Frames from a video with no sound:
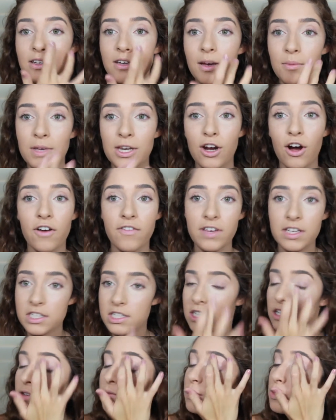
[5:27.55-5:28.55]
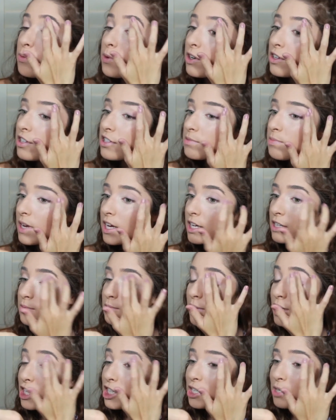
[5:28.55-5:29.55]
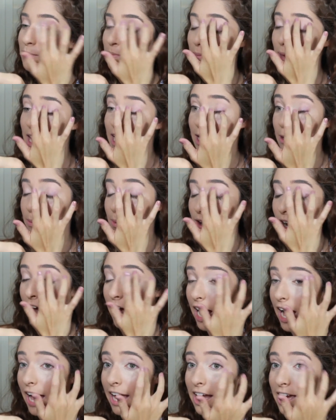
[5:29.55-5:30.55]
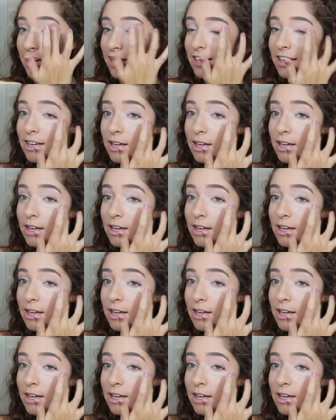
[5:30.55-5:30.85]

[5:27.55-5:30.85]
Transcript: I mean obviously you wouldn't wear this much makeup on a hike,